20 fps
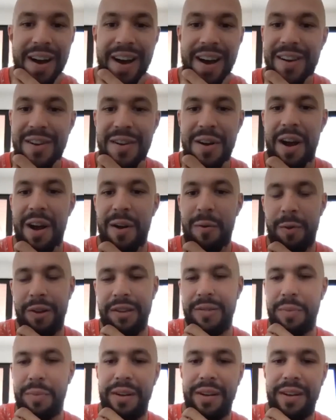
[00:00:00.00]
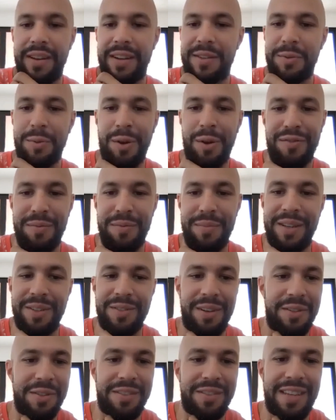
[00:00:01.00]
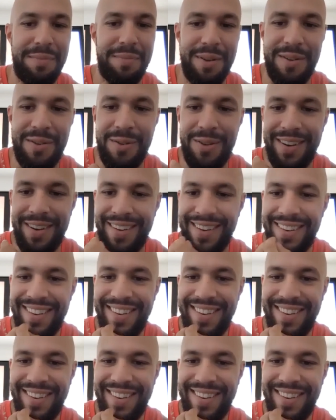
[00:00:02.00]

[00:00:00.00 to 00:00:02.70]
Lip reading: know how it works, but it's worked for me, so I just keep on doing it.